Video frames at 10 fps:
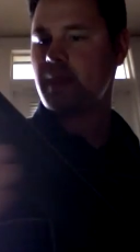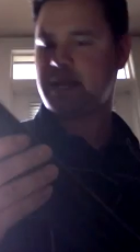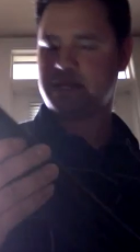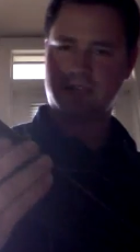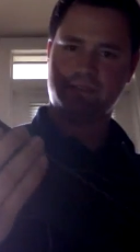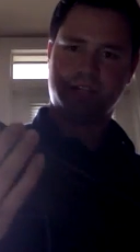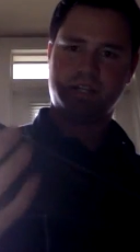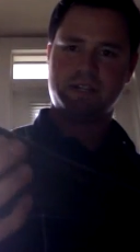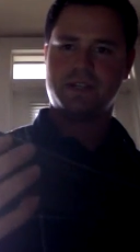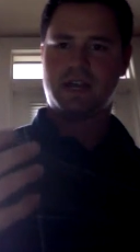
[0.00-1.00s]

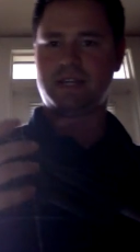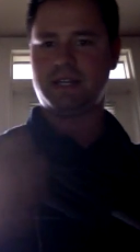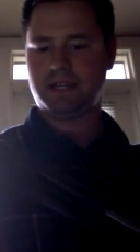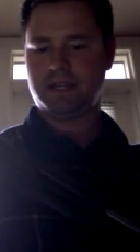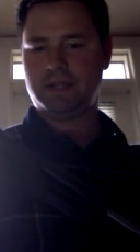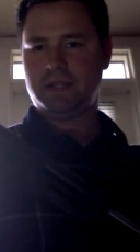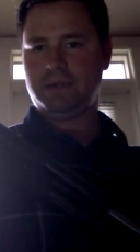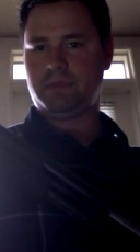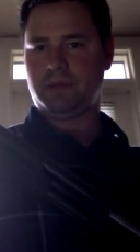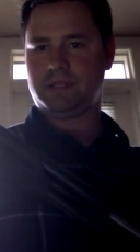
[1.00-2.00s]
870 design,
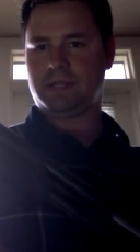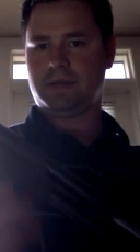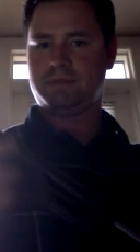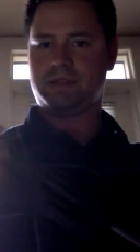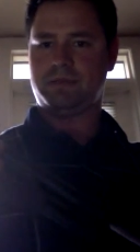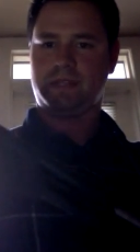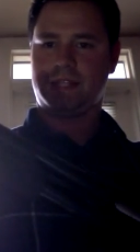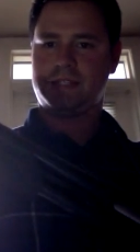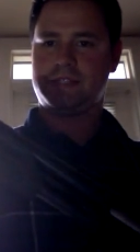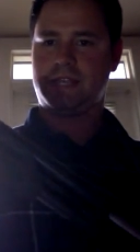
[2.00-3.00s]
but something
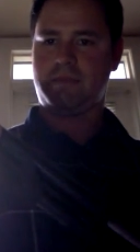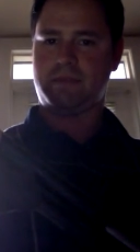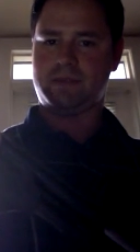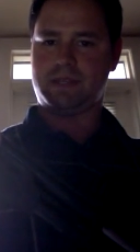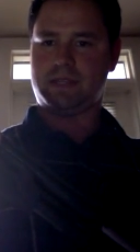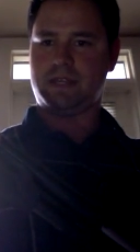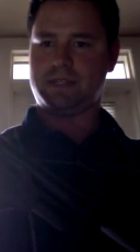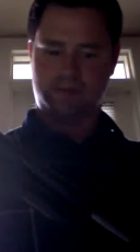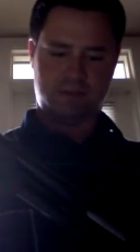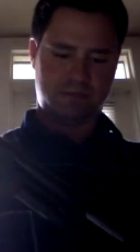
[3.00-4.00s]
that's the same as it
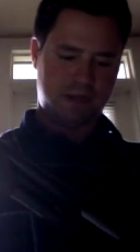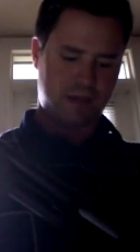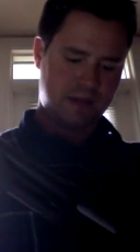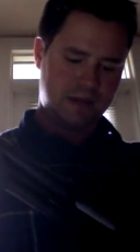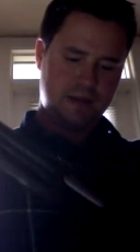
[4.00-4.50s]
does have to be